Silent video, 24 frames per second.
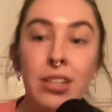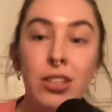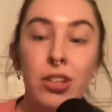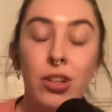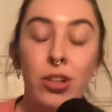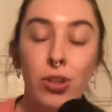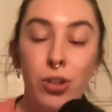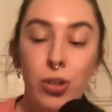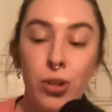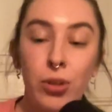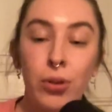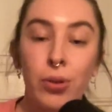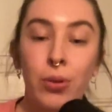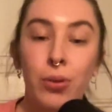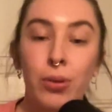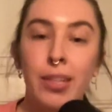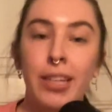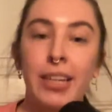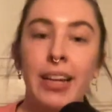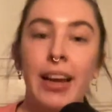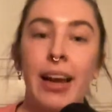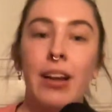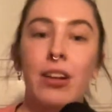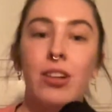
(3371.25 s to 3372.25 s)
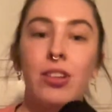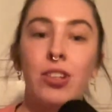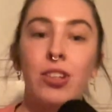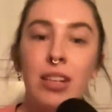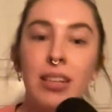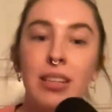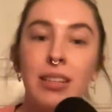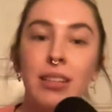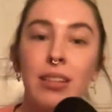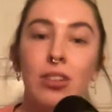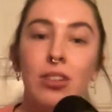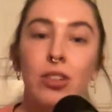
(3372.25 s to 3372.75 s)
to do to get
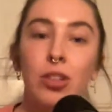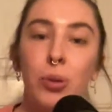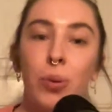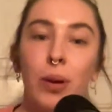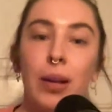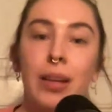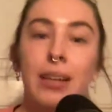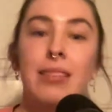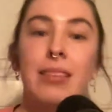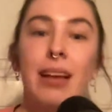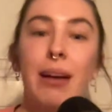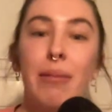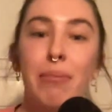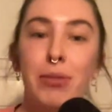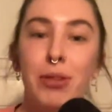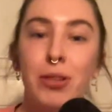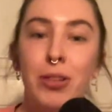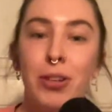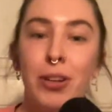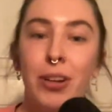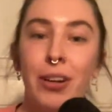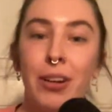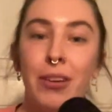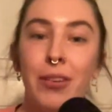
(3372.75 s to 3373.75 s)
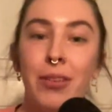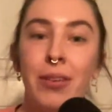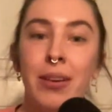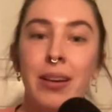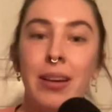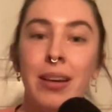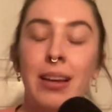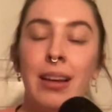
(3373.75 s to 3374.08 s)
Jesus to accept you,